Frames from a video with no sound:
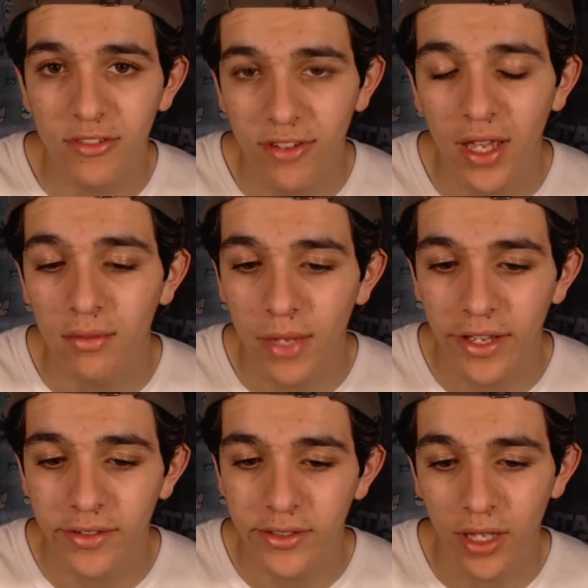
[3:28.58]
the fat
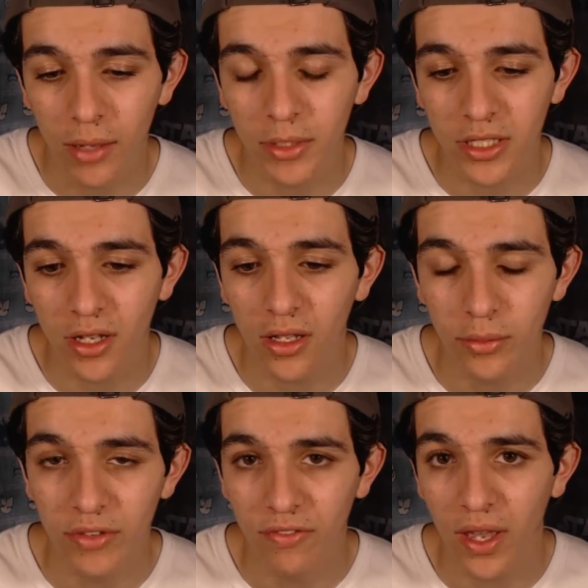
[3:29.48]
man, so I'm gonna call
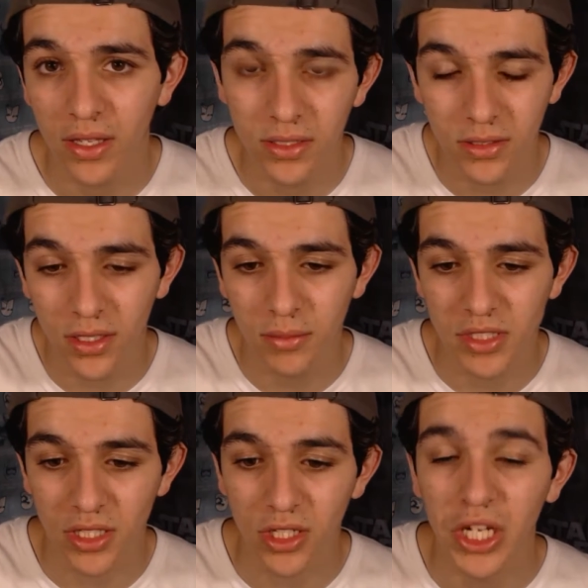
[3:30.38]
him the fat. His name
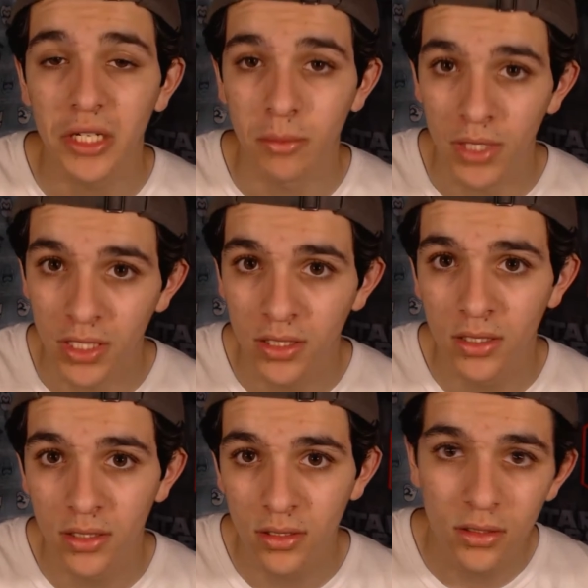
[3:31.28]
is Gutman.
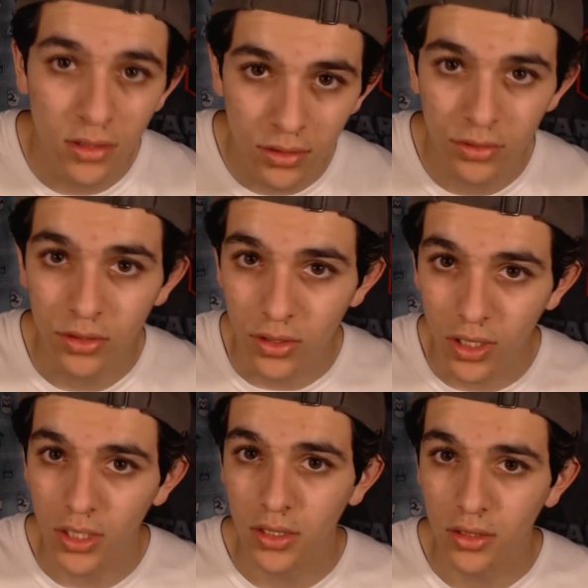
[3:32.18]

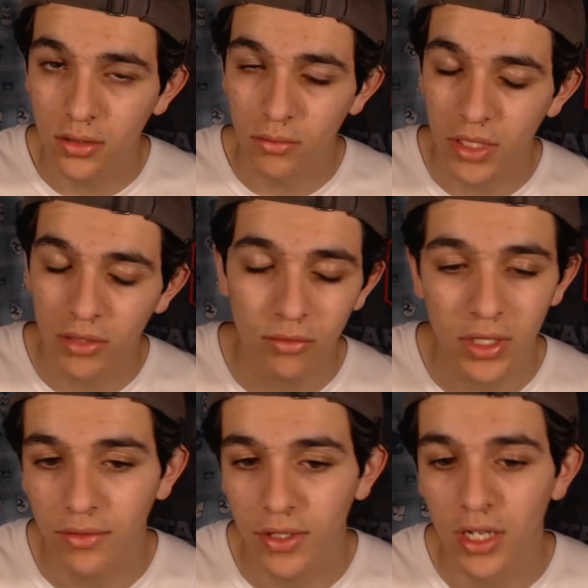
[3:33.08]
Gutman,
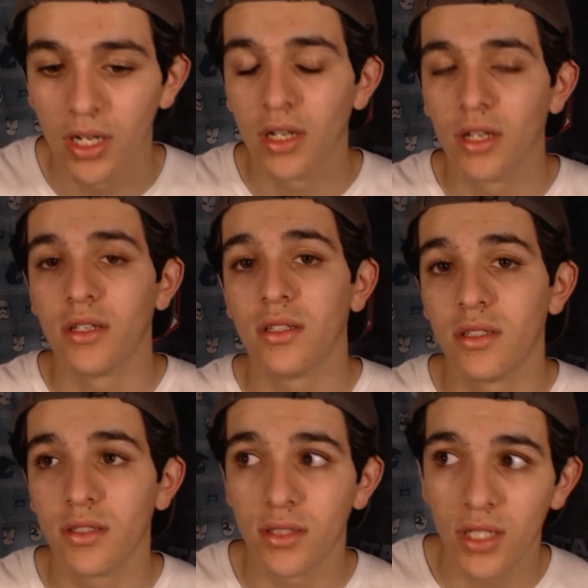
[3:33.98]
whatever.
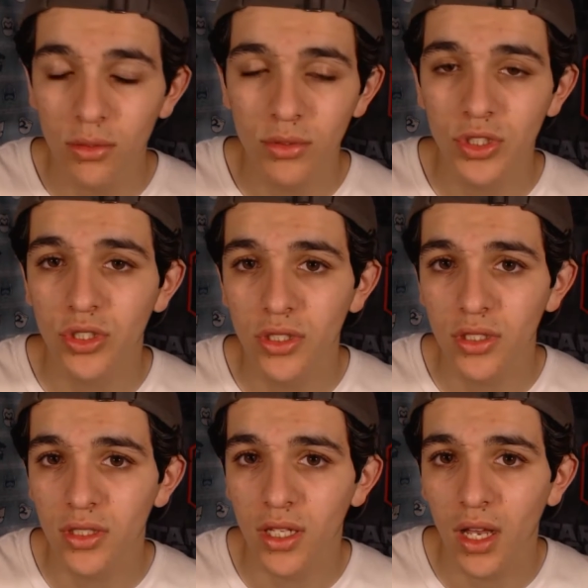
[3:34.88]
He was
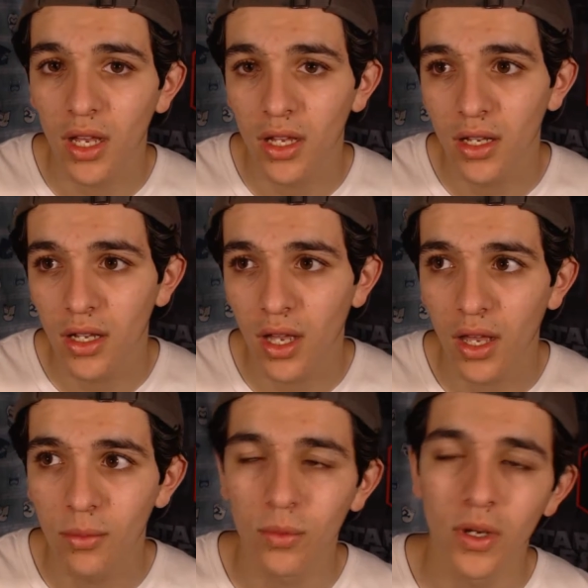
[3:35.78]
good.
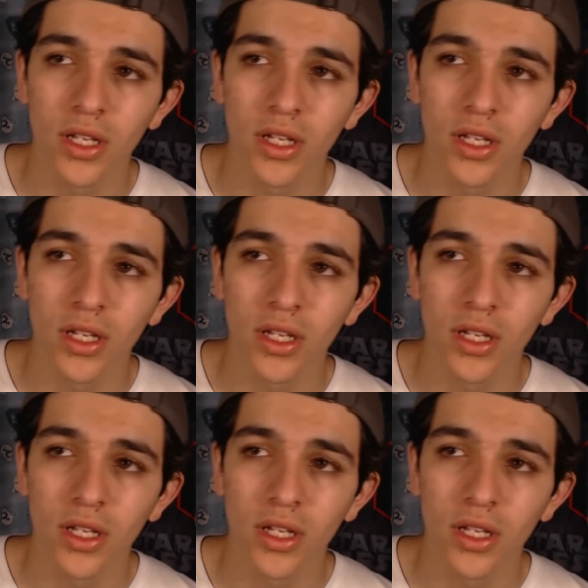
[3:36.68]
I